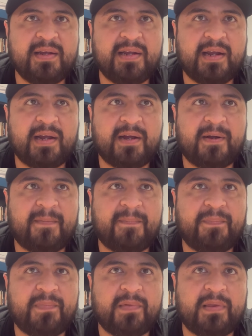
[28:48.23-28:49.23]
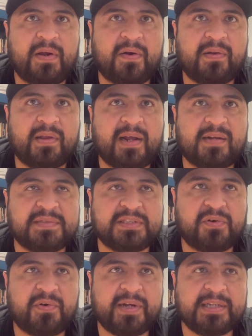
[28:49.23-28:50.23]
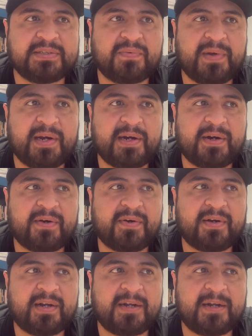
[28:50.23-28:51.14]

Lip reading: There are a lot of stories where,